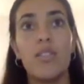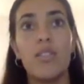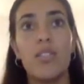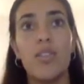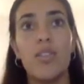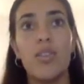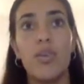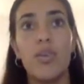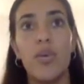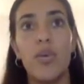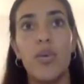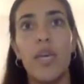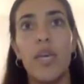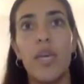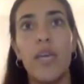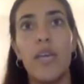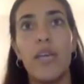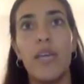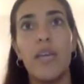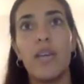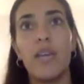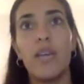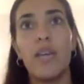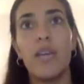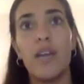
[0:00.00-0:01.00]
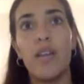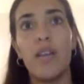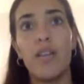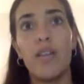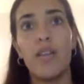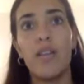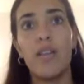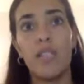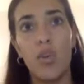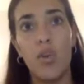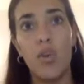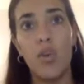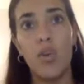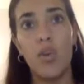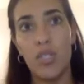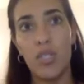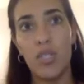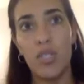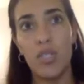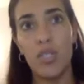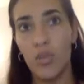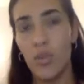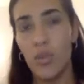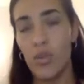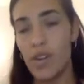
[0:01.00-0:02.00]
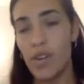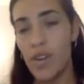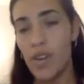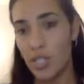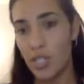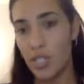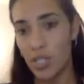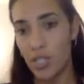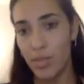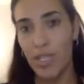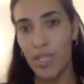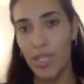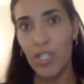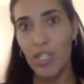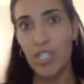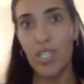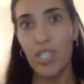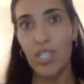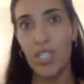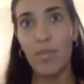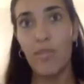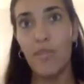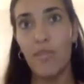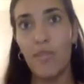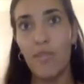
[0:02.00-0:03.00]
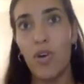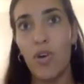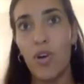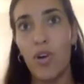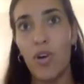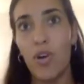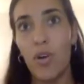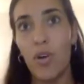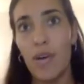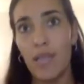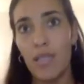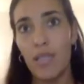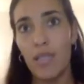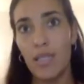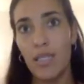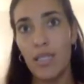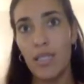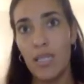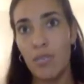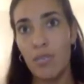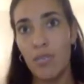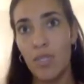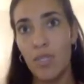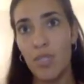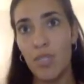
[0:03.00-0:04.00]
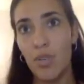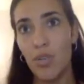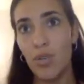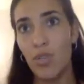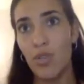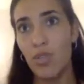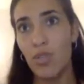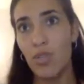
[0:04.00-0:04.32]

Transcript: So here are the scores that you were actually mentioning before about the peak zone,